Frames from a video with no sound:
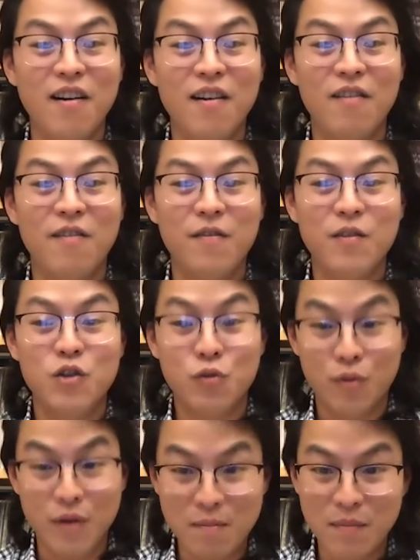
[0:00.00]
of
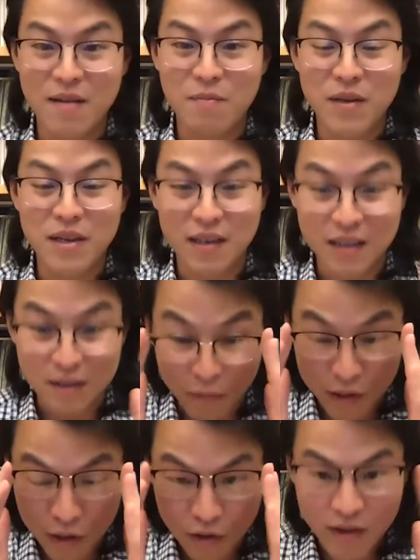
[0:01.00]
treatment
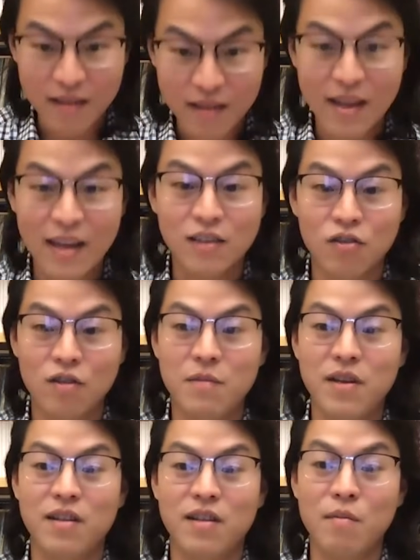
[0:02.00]
because we know that that's going
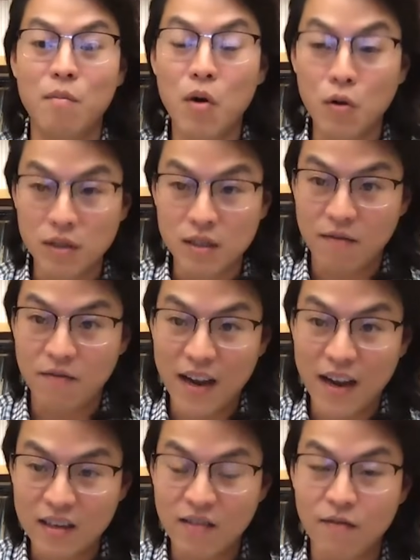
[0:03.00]
to be the most
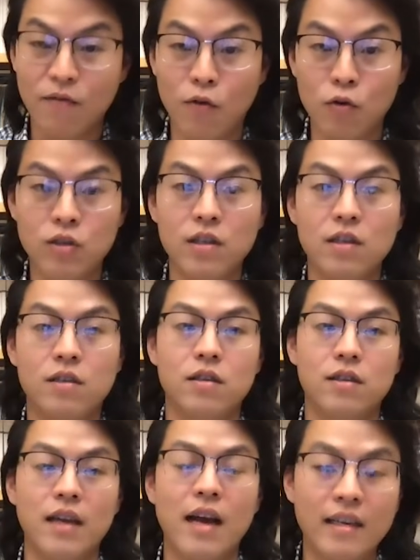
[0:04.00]
effective versus
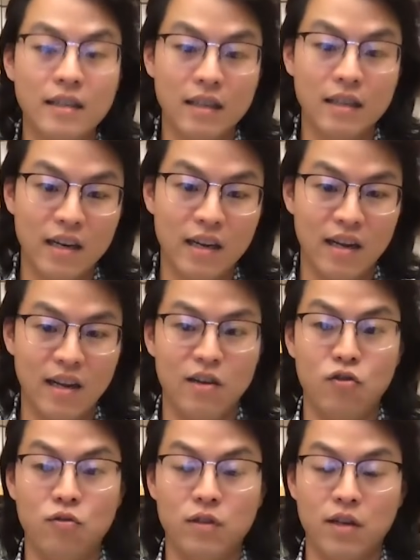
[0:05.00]
just isolating
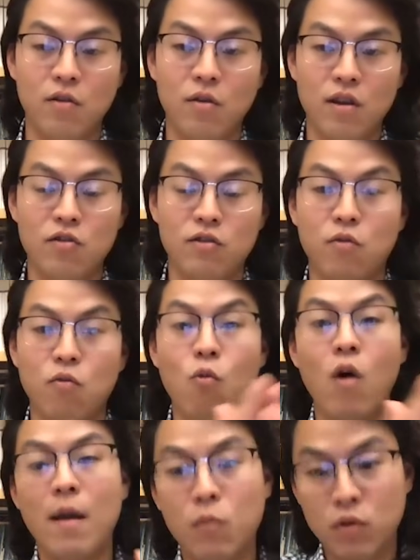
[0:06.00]
and using
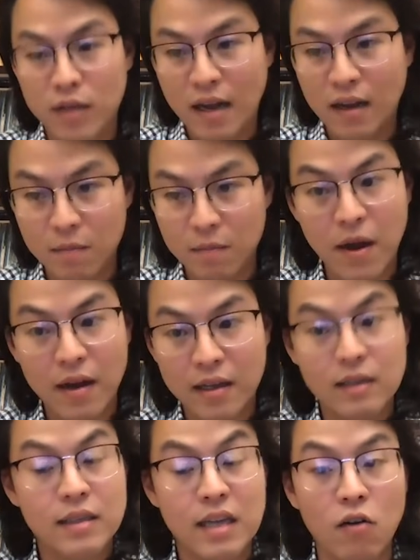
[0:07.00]
using one modality by
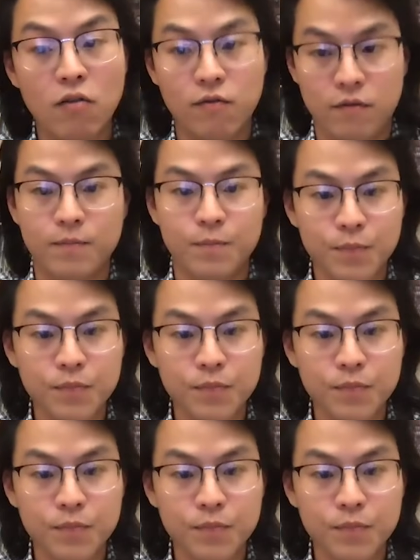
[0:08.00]
itself